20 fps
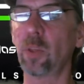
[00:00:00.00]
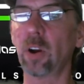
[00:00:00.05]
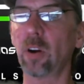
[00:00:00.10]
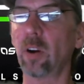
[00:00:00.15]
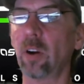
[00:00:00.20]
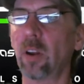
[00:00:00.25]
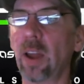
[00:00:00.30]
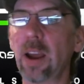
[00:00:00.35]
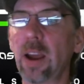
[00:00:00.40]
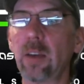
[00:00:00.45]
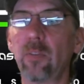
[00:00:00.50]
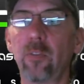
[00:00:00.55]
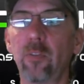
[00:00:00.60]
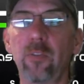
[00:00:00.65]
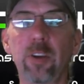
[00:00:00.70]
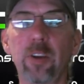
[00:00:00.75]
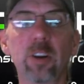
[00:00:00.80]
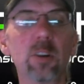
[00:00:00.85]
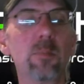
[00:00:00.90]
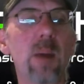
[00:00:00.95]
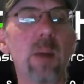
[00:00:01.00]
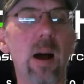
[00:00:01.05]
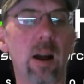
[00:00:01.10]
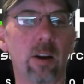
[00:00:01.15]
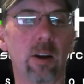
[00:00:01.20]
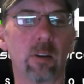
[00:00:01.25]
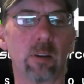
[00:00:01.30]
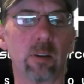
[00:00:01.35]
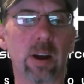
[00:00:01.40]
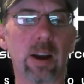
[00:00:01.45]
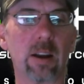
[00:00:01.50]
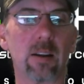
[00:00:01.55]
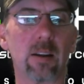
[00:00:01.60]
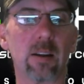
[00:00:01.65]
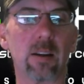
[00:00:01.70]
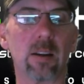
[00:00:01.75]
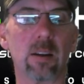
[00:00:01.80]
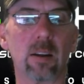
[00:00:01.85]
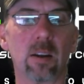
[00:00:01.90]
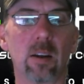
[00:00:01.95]
they're like fear mongering,
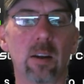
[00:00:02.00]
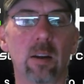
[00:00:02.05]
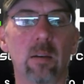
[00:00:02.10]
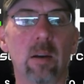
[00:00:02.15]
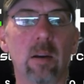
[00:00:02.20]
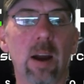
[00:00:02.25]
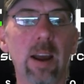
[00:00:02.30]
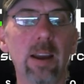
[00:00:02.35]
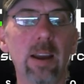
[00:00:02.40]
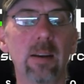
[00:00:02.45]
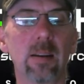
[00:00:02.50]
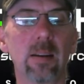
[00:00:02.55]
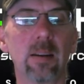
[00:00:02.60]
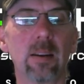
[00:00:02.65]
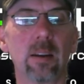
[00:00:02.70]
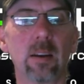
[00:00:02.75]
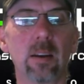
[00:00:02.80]
right?